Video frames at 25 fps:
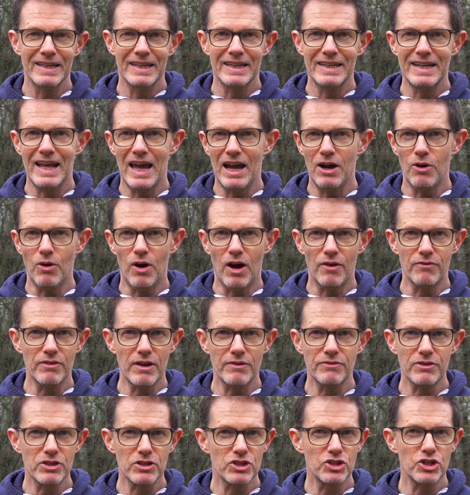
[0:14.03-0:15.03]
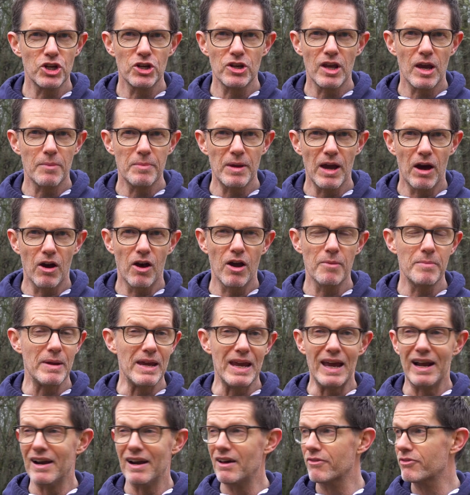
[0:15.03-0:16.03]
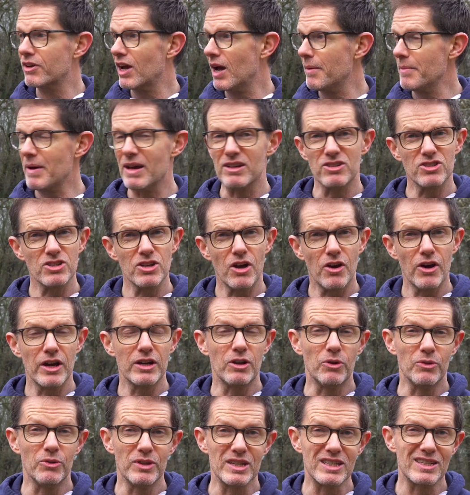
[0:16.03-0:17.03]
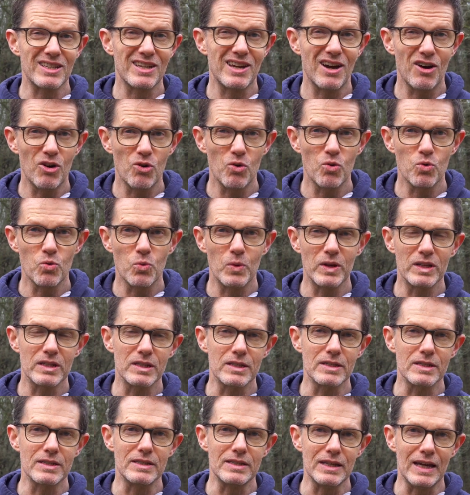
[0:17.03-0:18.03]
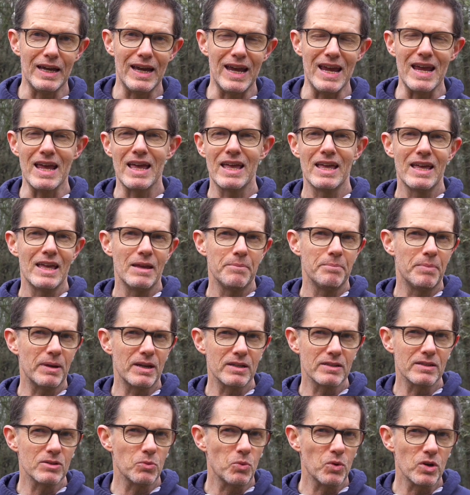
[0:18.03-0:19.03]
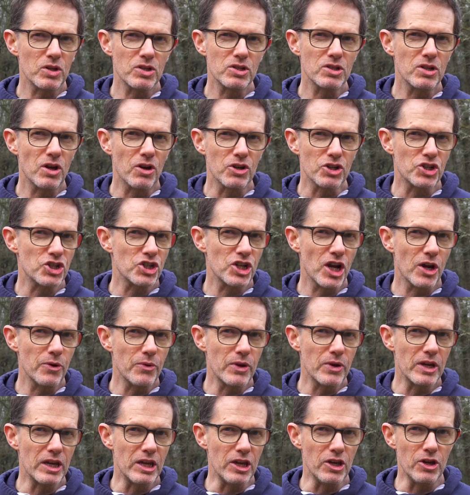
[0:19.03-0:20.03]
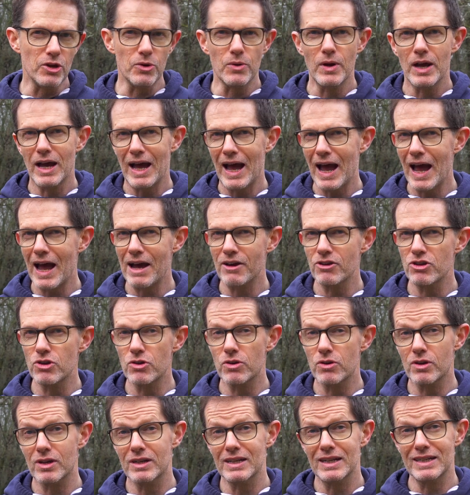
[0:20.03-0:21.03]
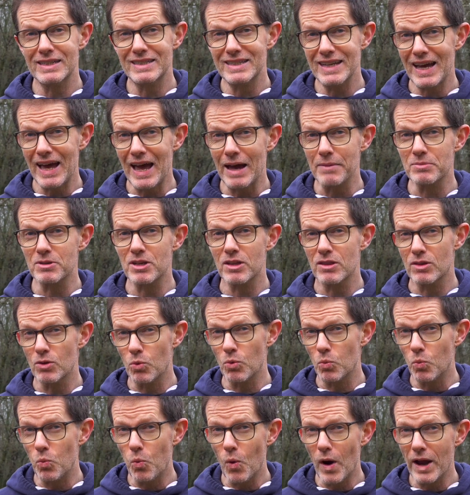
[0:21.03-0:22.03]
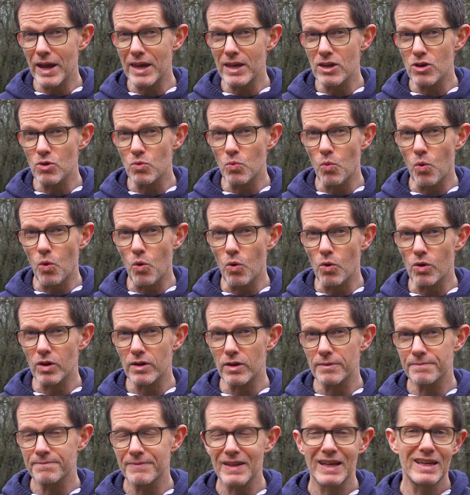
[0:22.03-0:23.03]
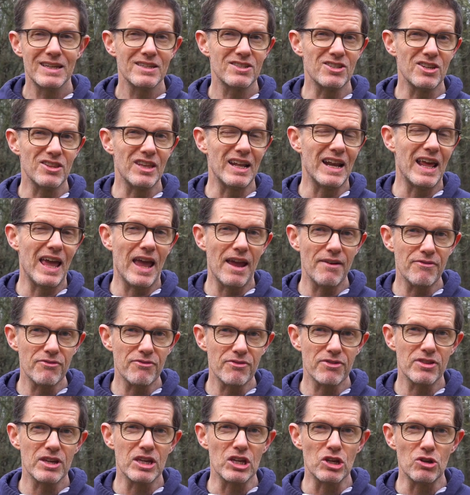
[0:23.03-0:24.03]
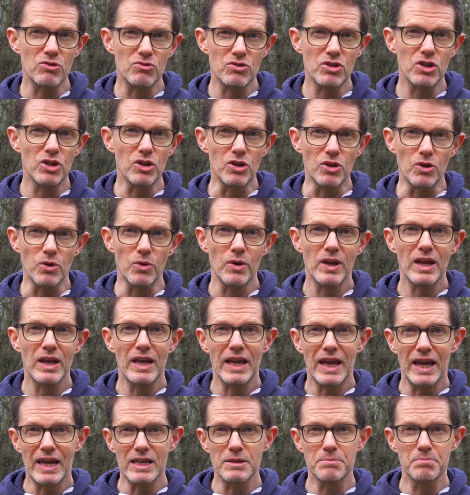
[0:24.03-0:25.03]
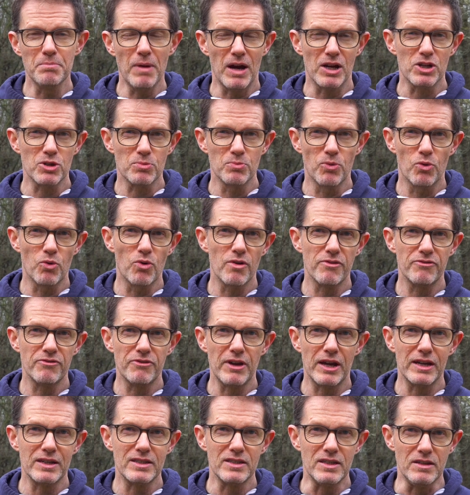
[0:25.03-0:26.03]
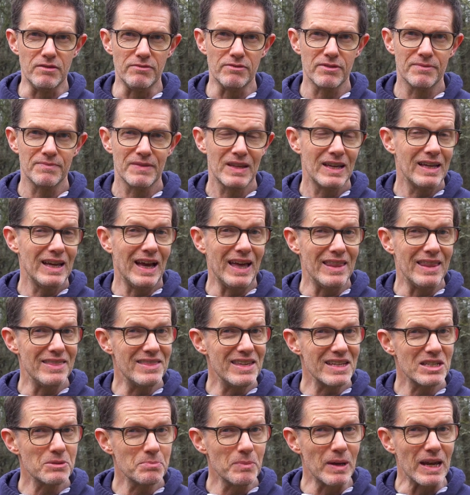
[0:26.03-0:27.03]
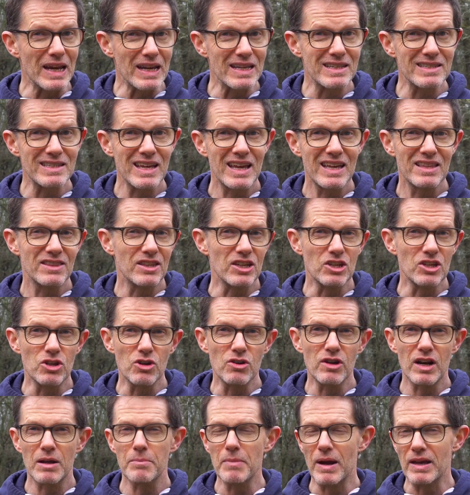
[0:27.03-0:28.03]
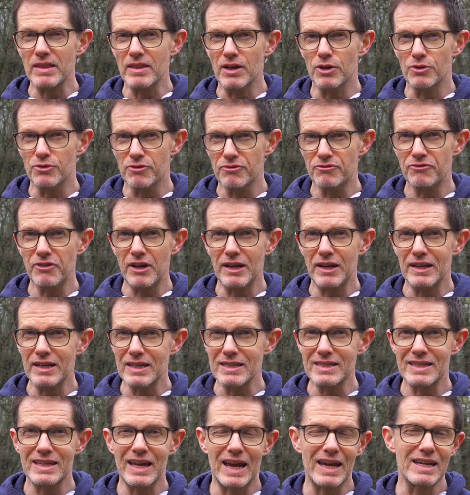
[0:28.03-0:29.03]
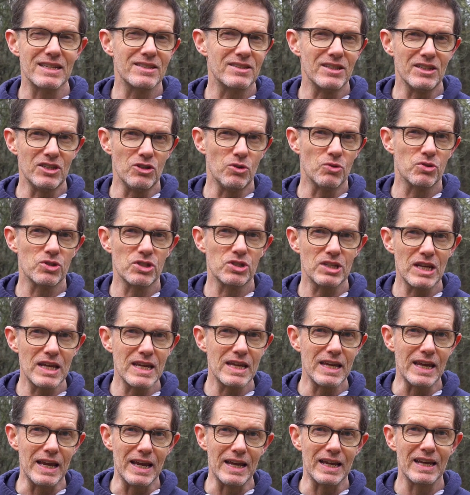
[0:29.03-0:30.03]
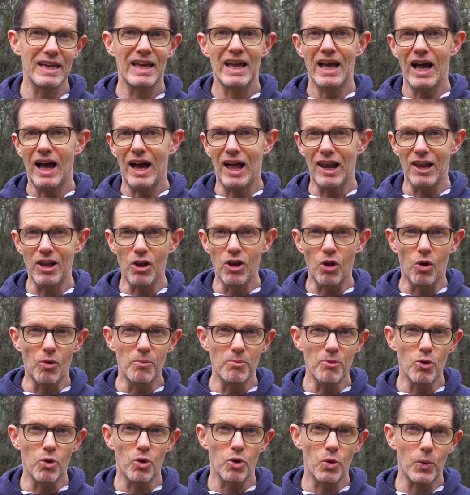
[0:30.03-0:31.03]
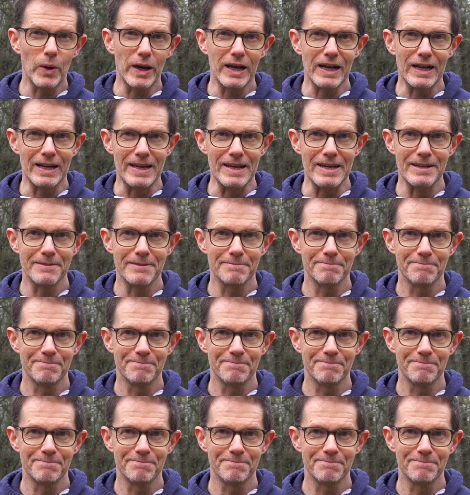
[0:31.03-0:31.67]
Now, I've left the studio behind me and I've come outside on this cold winter's day because I want to start showing you how you can adapt the way you walk so that everything you do is much more effective. And this means that you're going to make those fitness gains that you're seeking a lot more quickly.